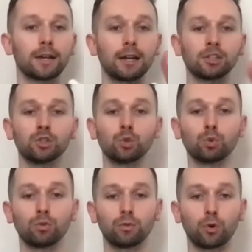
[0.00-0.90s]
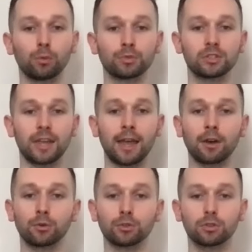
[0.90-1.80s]
kind of uniform
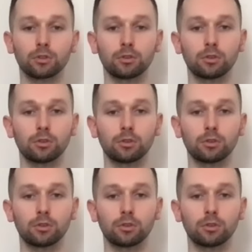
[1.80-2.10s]
sound